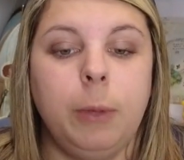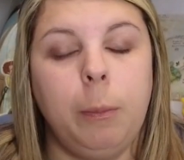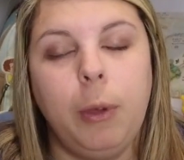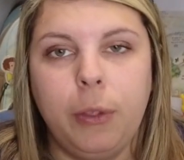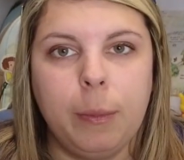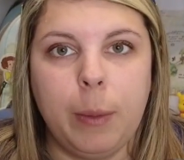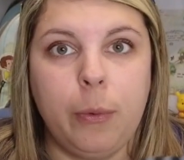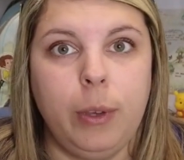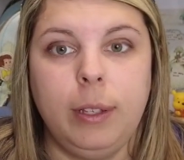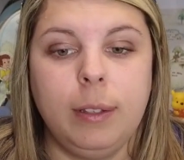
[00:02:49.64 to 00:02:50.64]
well, both of my
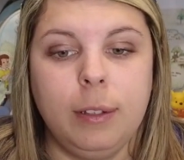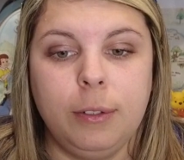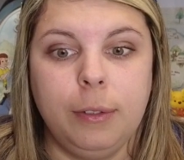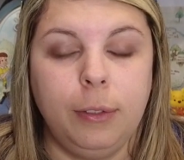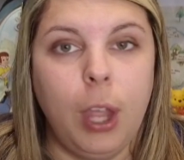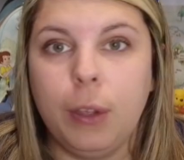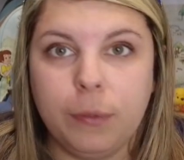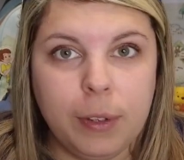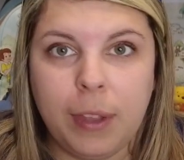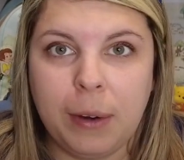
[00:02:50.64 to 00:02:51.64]
boys
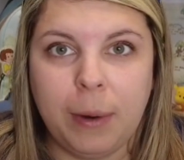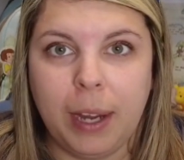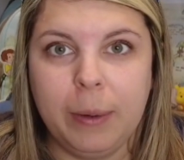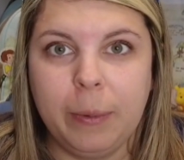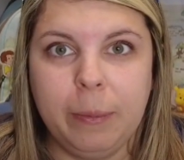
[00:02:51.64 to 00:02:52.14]
loved that ride.